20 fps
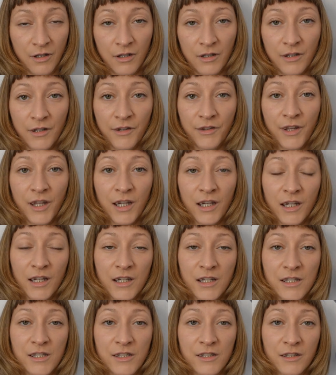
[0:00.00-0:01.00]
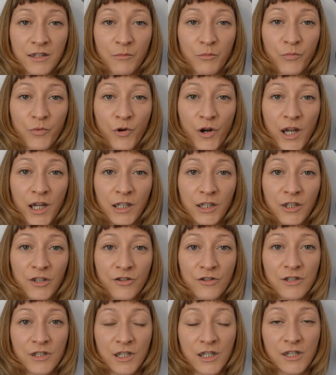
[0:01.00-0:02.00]
the thing is, the brain
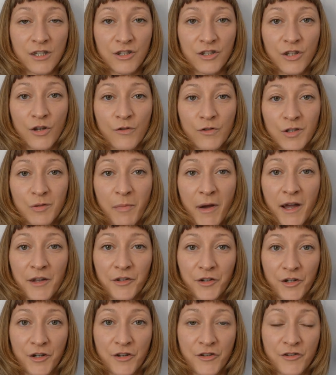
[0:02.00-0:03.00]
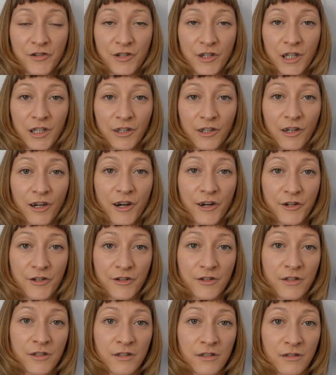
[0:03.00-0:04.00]
uses those patterns it
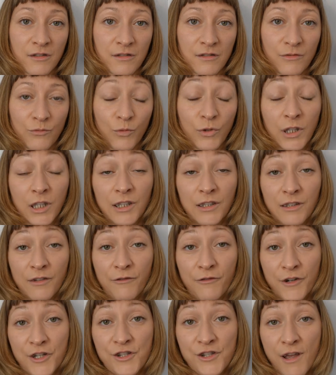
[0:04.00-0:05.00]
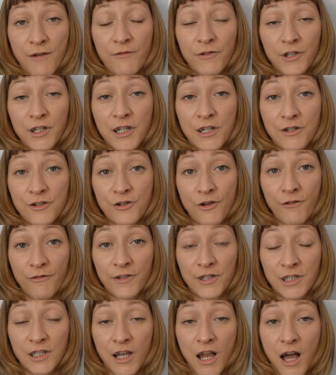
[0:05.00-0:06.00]
learns within the first 7 years of
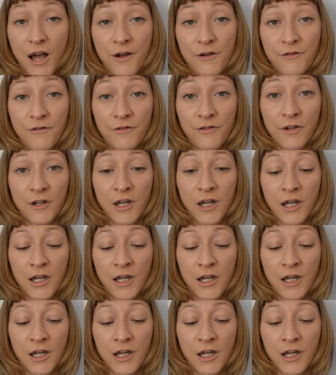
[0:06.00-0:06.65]
its life.